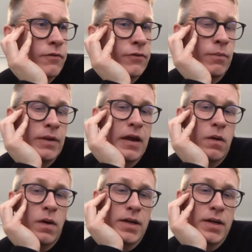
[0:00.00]
layer
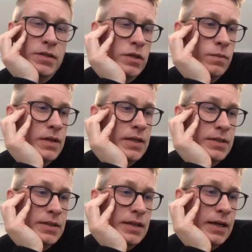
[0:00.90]
ones, which
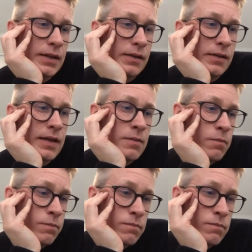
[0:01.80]
means that they